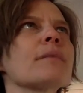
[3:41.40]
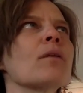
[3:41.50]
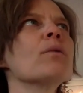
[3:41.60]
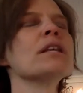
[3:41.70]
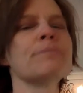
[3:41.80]

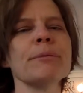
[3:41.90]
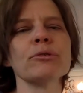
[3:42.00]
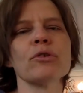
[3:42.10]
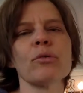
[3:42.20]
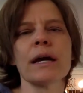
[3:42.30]
We as people
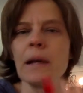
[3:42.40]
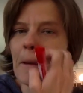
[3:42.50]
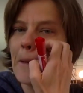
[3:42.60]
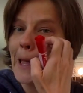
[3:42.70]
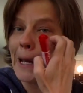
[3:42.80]
don't quite
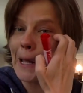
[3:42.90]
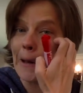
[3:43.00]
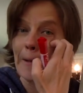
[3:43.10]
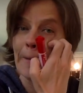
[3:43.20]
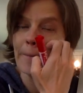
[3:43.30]
get
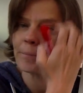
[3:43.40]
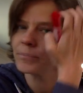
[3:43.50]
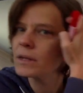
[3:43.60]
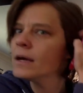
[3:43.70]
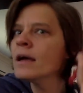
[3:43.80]
it.
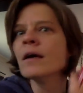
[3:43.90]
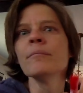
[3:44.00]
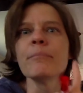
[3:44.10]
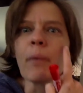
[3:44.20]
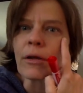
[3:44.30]

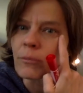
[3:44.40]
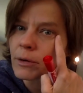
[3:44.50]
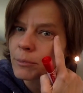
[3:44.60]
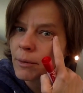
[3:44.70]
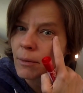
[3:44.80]
By
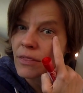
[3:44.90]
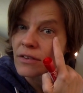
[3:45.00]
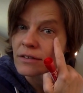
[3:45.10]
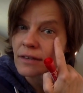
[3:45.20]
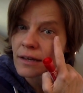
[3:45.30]
the way,
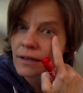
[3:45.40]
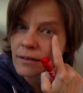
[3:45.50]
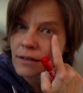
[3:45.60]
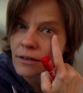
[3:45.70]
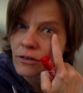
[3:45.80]
this thing is
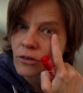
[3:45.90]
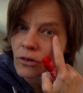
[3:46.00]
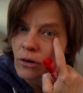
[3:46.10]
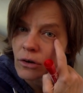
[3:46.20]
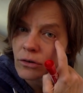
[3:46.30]
getting so
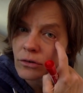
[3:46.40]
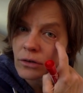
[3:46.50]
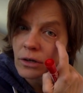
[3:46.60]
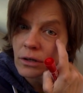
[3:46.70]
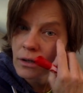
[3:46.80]
gross.
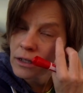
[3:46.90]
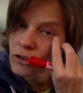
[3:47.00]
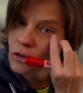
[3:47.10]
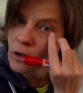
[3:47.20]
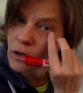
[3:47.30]
Look, like,
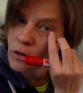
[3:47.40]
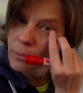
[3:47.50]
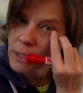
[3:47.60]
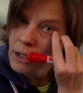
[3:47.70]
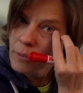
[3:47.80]
should I do a
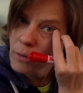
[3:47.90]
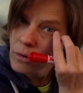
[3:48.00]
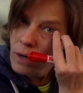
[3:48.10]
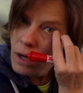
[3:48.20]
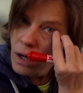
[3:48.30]
peekaboo?